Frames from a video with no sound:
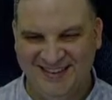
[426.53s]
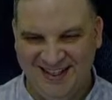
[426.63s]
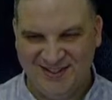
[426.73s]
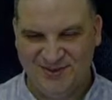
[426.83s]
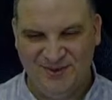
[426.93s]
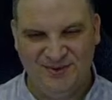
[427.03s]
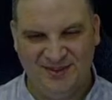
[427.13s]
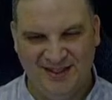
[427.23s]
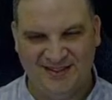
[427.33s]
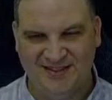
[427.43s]
That's cool.
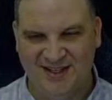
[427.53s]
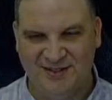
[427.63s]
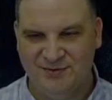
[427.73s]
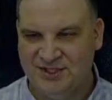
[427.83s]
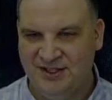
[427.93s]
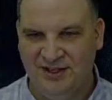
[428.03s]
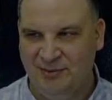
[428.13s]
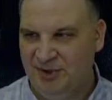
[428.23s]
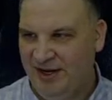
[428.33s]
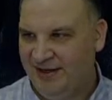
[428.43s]
Thanks. Thanks for staying
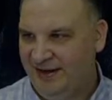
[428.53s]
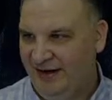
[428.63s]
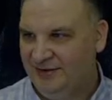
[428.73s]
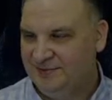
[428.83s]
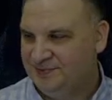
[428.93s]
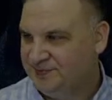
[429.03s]
up and hanging out.